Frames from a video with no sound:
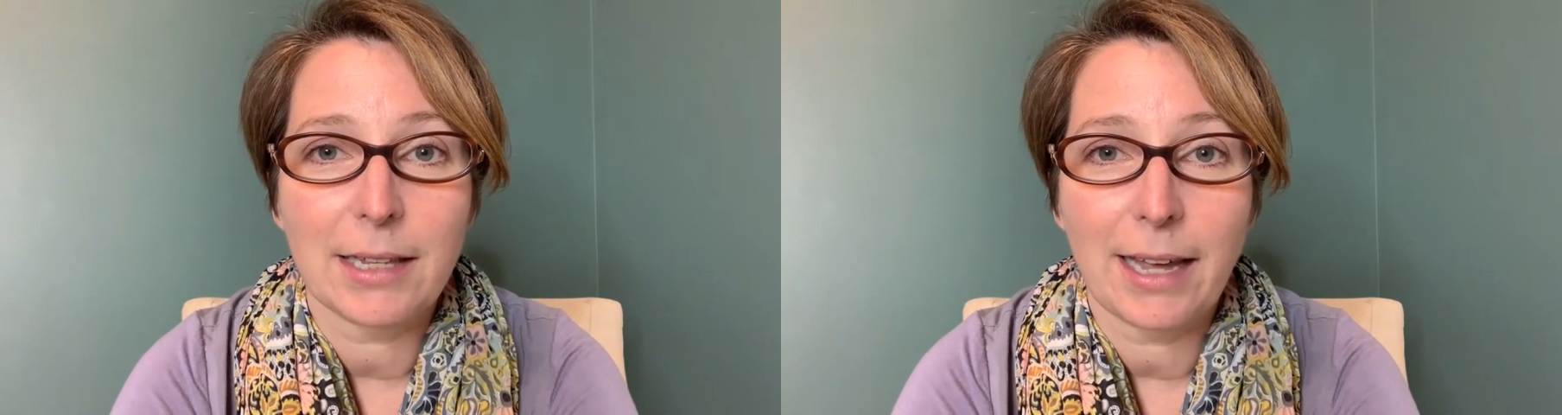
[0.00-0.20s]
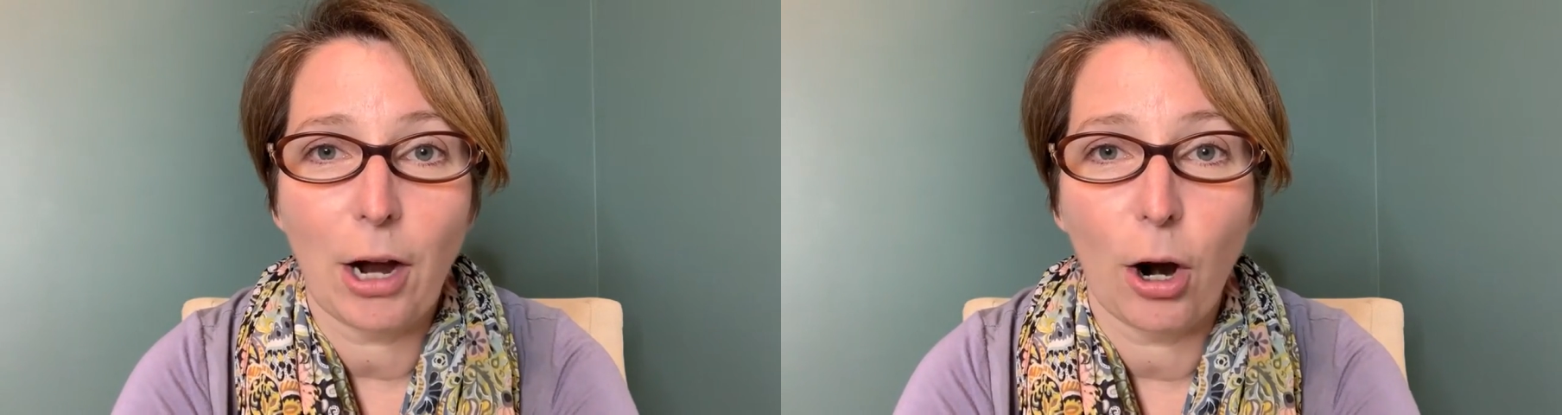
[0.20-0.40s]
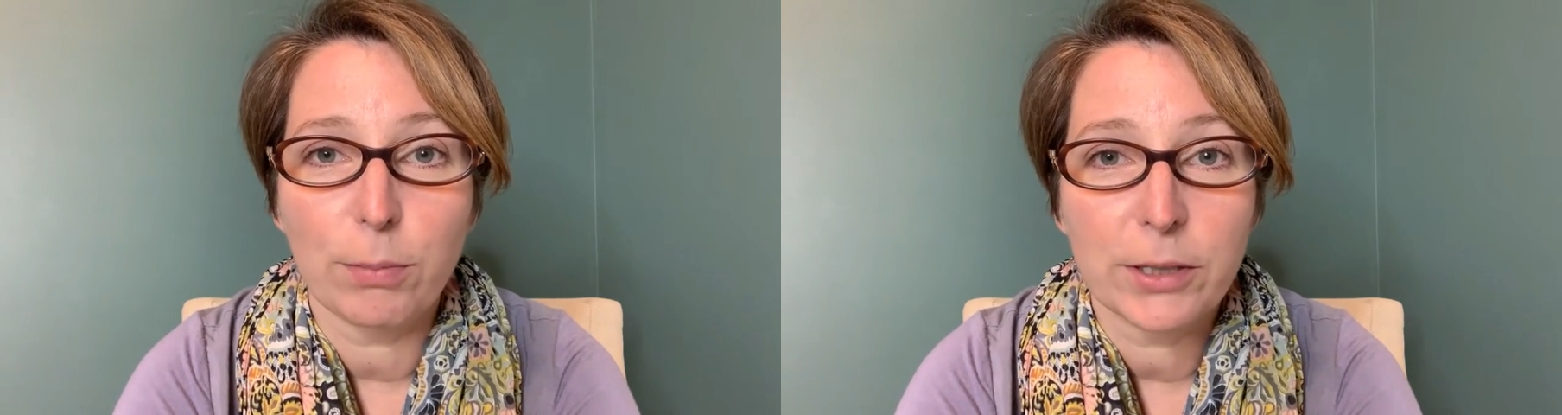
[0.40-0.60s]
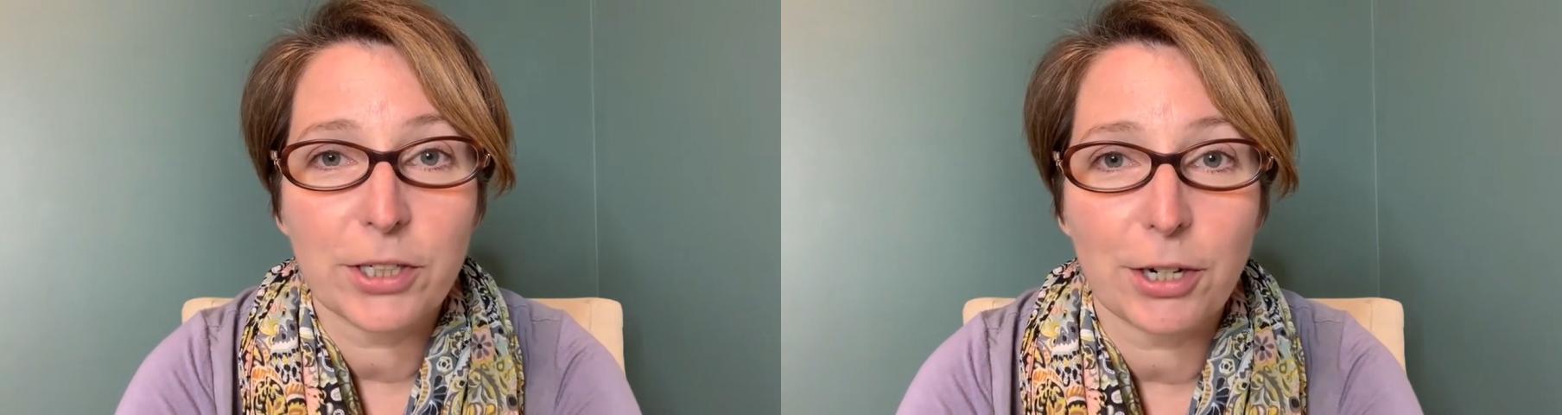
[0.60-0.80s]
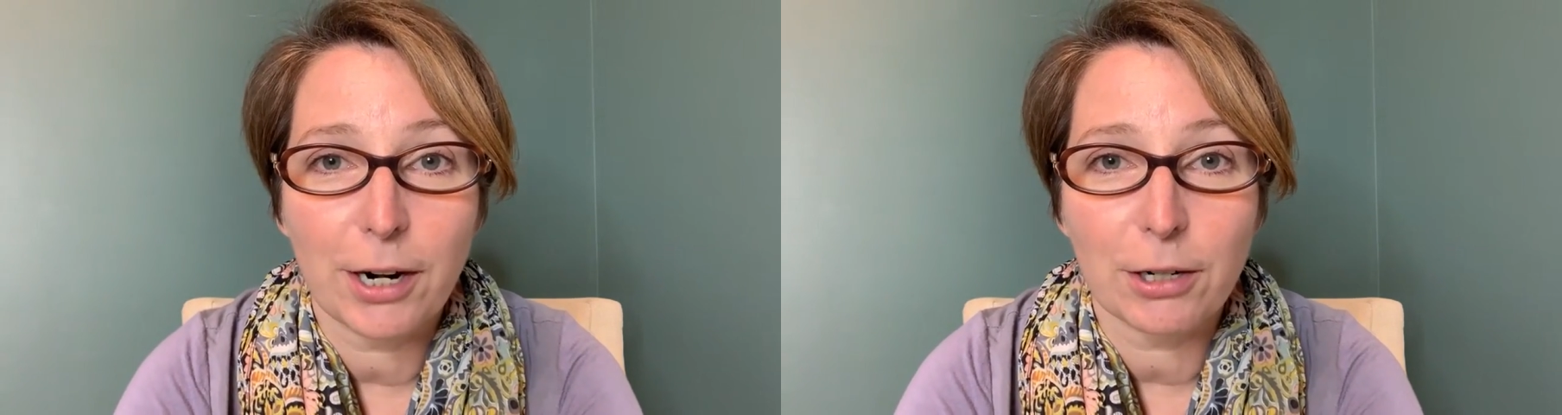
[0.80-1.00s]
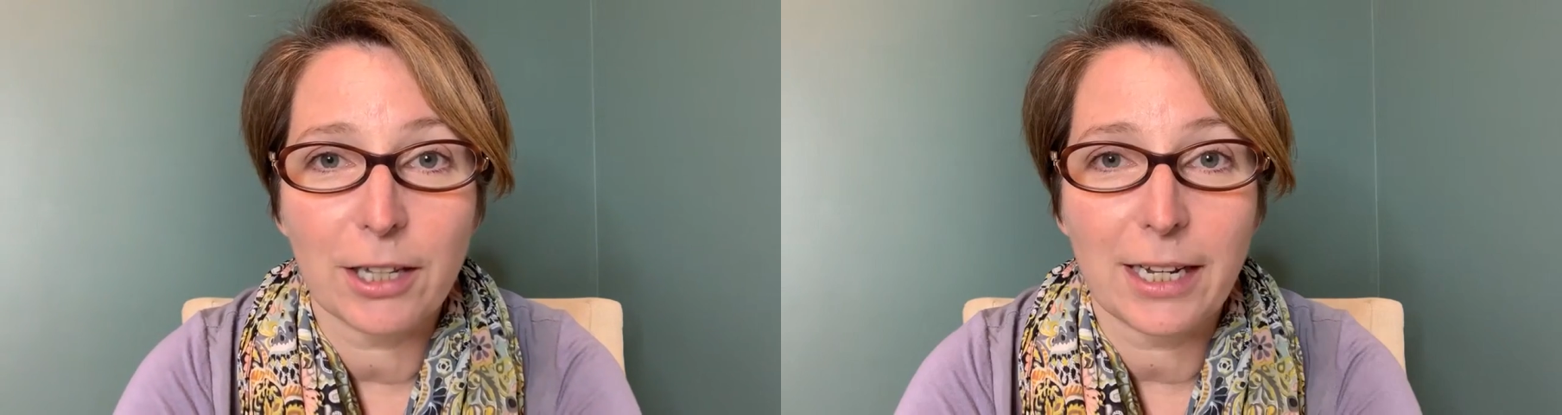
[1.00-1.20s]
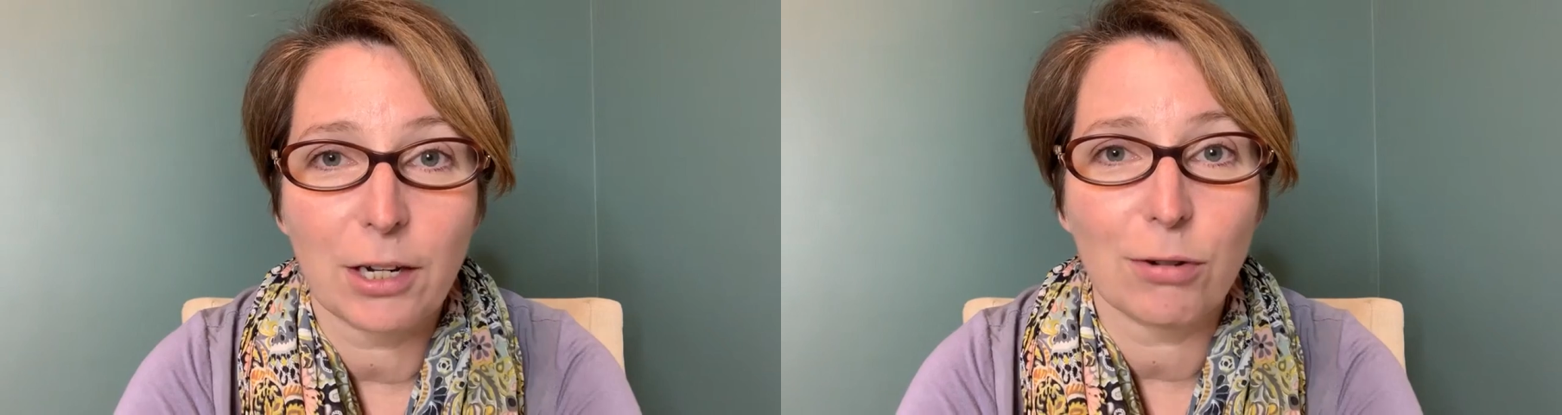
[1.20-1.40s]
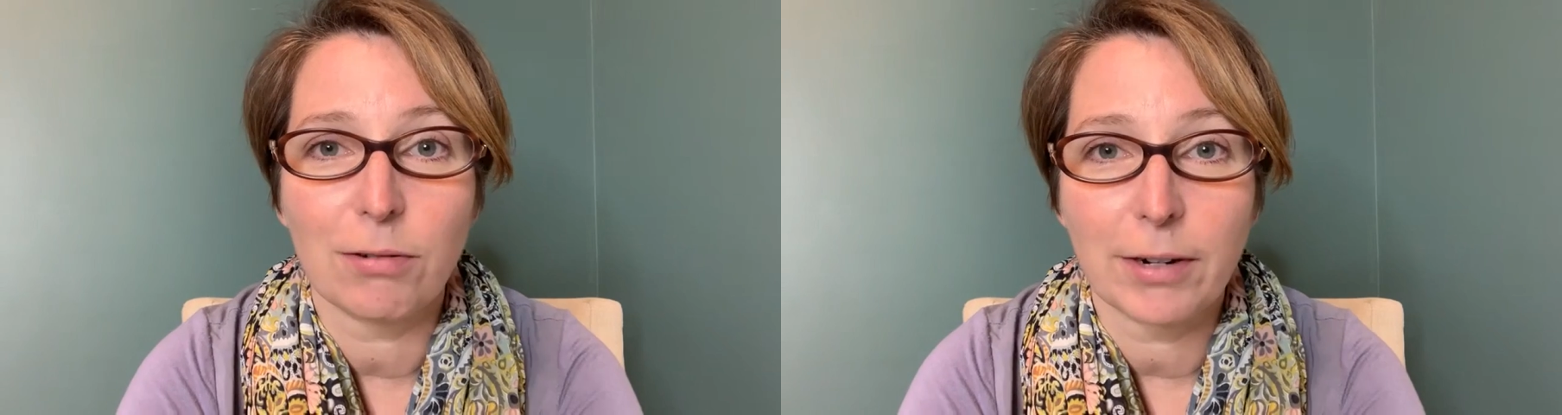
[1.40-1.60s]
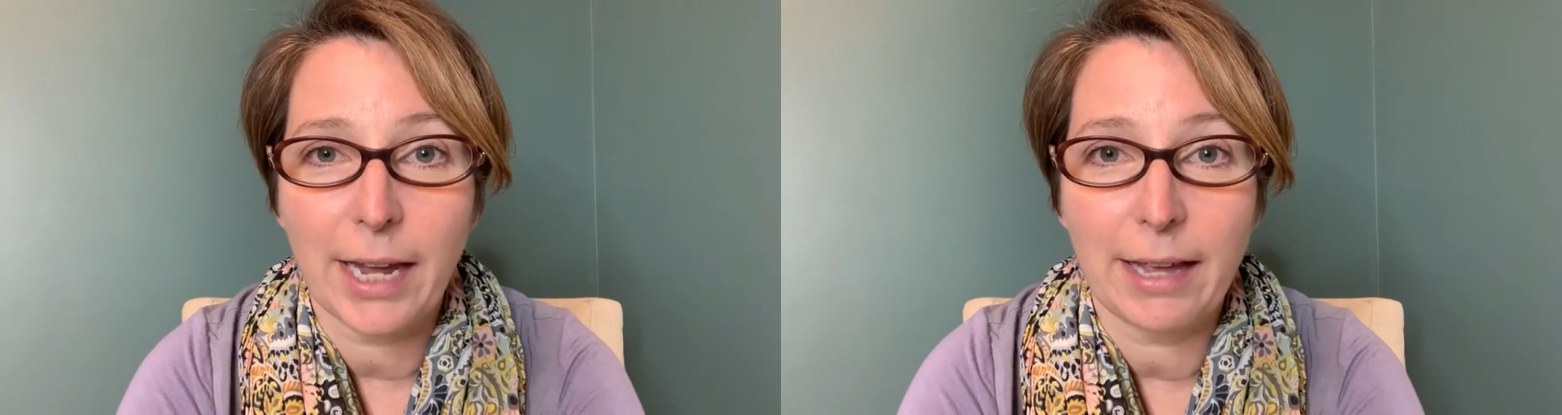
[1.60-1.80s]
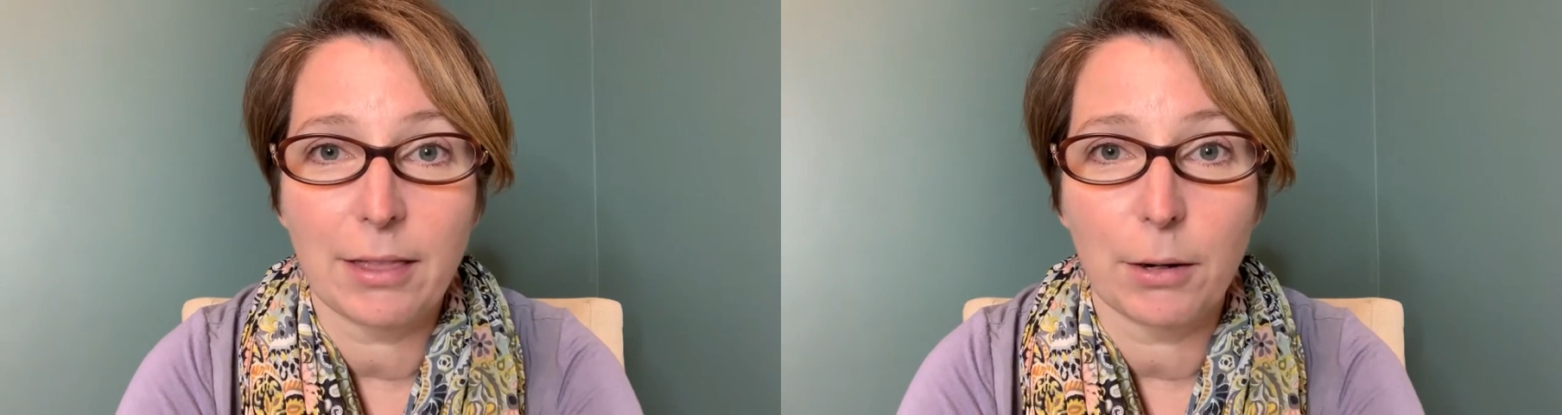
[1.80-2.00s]
they arbitrarily
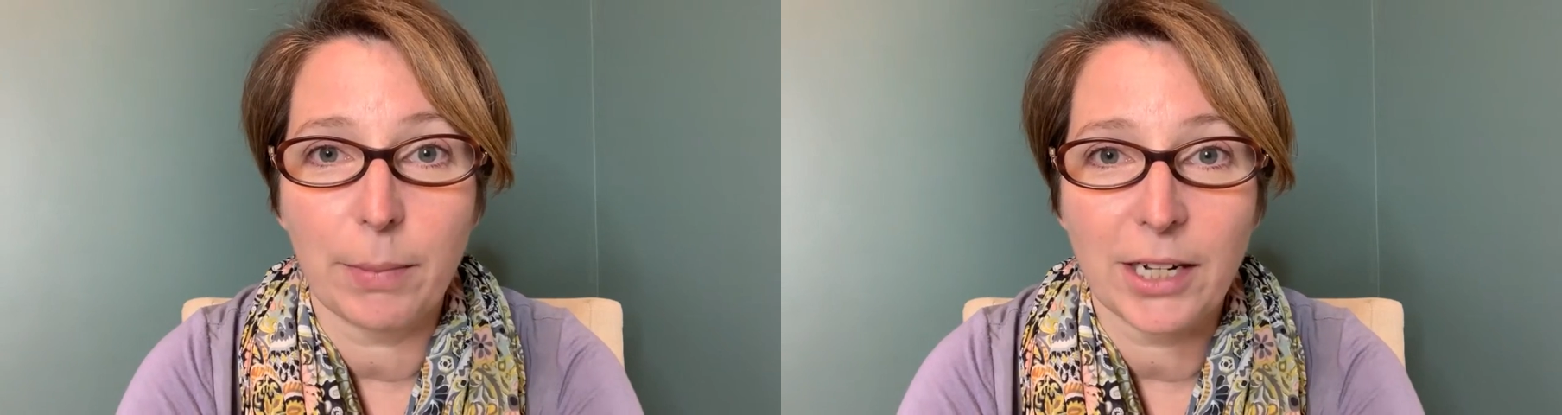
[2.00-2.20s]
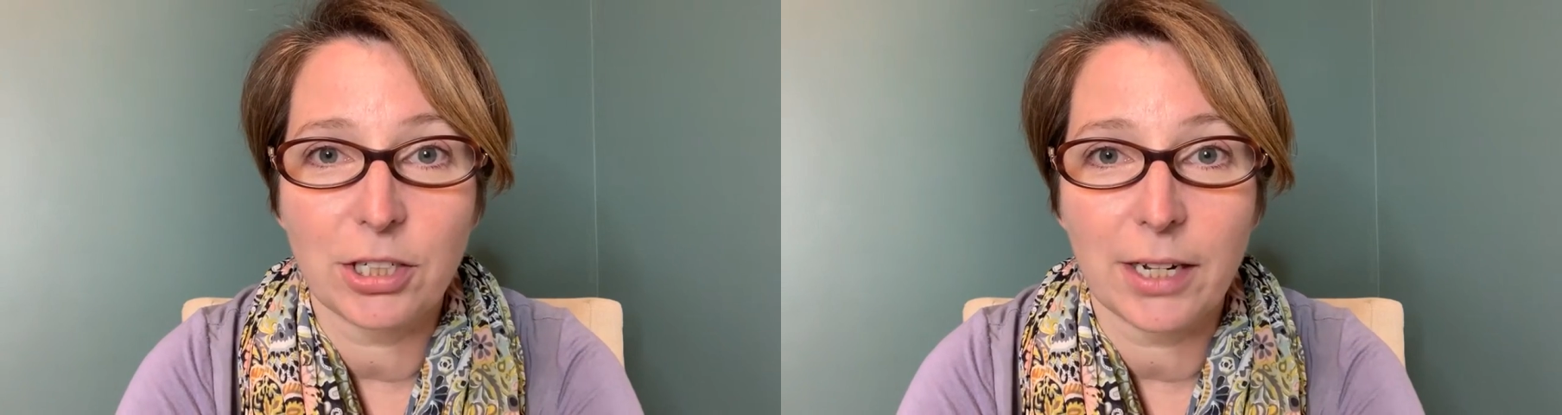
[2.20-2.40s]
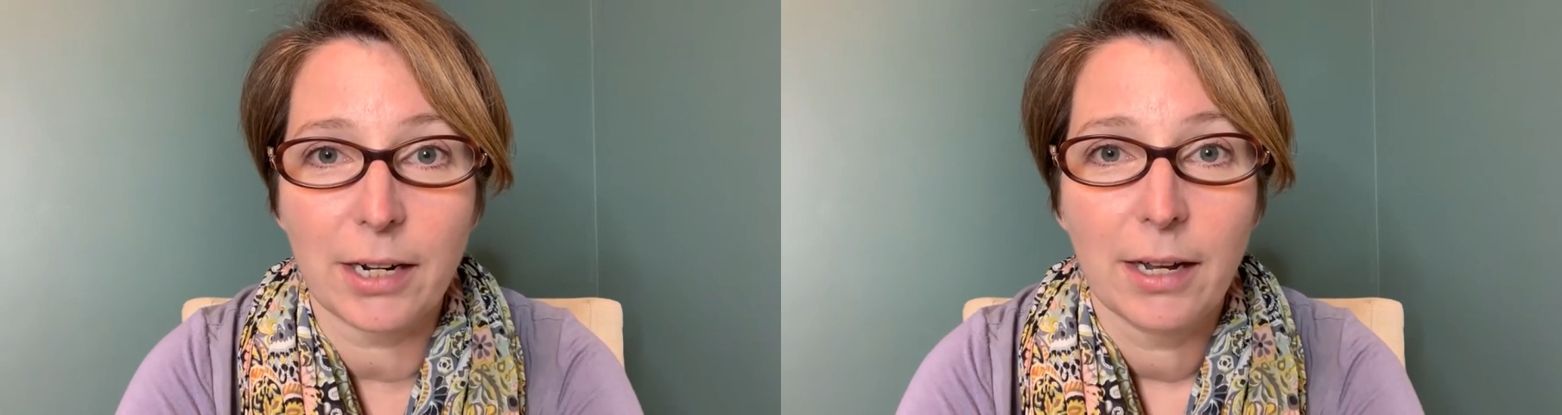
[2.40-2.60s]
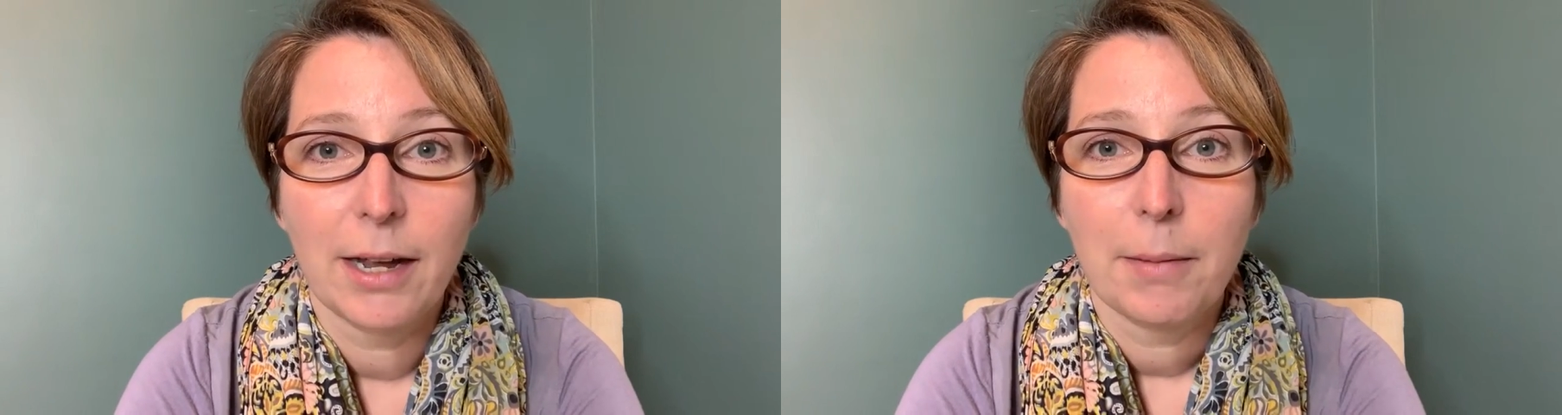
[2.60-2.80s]
create their budget